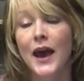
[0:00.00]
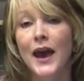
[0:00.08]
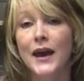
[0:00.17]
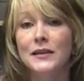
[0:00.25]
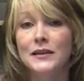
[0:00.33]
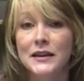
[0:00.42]

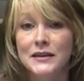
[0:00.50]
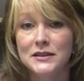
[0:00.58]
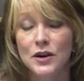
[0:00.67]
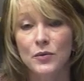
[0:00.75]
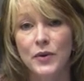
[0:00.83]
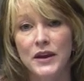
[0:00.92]
At
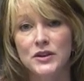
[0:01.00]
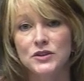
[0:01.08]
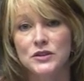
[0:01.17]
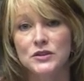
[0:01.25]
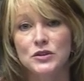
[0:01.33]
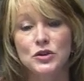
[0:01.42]
least our
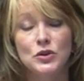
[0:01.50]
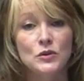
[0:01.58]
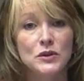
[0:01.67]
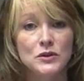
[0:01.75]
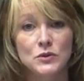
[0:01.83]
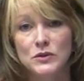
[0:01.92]
patients
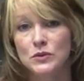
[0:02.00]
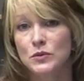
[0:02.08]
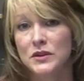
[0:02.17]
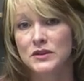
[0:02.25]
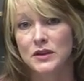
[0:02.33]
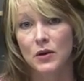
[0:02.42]
knew this was a
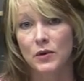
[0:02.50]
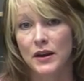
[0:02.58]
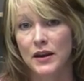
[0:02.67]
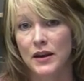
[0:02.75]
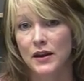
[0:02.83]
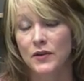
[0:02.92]
risk
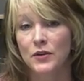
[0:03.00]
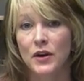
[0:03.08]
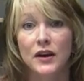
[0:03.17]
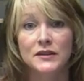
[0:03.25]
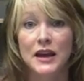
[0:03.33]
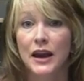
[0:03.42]
going in. They're
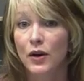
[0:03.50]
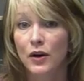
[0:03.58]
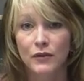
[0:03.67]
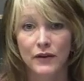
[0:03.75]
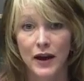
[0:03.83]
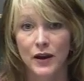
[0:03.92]
not
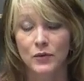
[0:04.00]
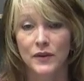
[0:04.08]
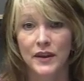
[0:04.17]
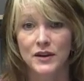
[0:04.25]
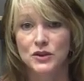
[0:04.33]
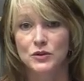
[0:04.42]
terrified
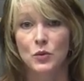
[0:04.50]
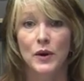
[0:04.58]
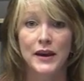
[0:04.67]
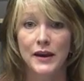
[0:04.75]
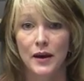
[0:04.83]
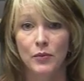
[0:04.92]
when they just
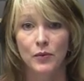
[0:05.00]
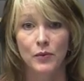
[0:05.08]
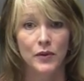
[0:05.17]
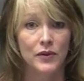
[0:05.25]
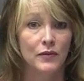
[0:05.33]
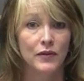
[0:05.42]
wake up
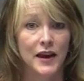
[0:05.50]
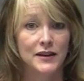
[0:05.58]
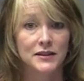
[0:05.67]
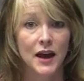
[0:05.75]
with a flat